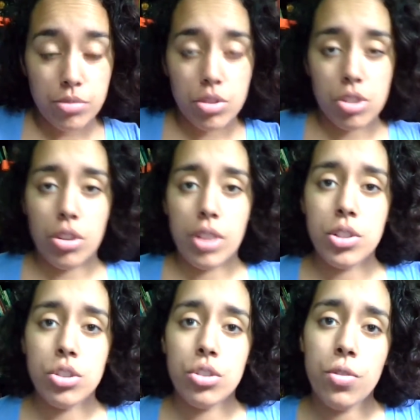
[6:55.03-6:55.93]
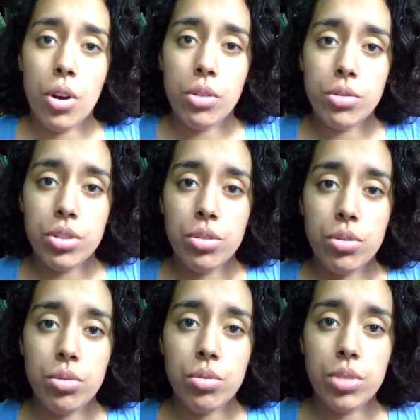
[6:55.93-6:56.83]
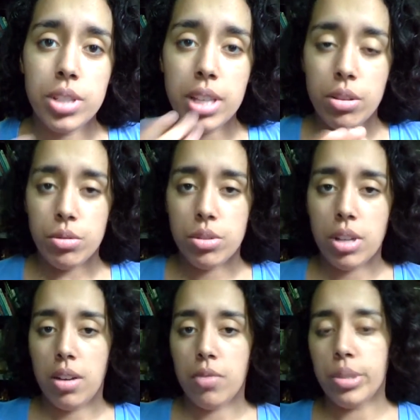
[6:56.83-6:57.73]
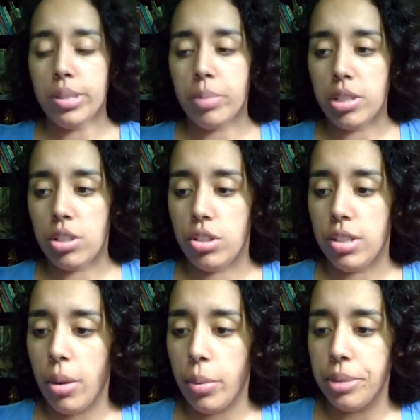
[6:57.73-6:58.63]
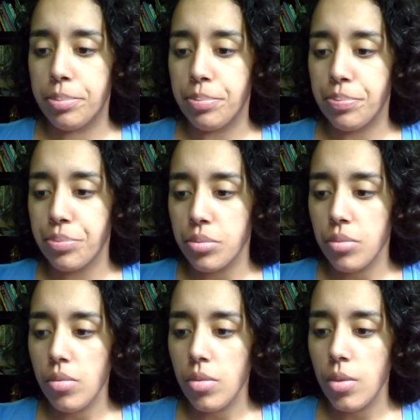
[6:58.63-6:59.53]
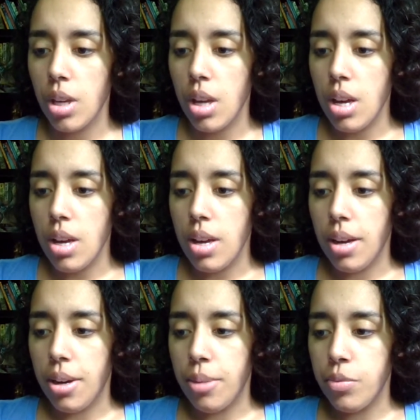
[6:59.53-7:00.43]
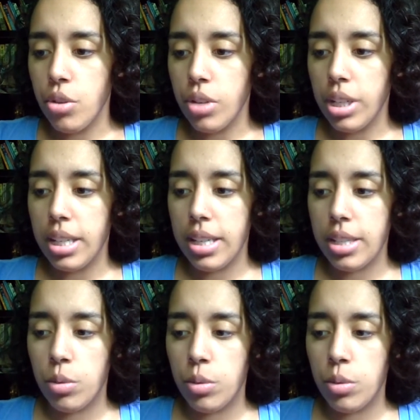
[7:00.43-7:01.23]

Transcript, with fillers: So you have to use your phone to send those uh, voice messages that way. Um, you can connect